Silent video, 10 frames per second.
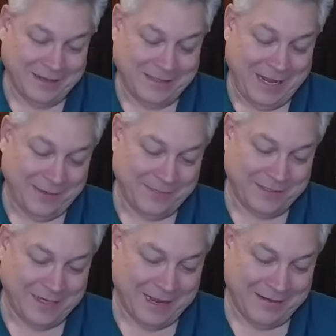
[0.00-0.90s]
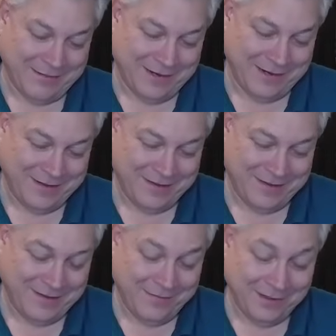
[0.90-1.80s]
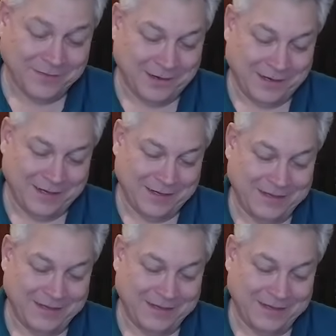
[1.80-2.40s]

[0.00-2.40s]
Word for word: tamped down. That's fine.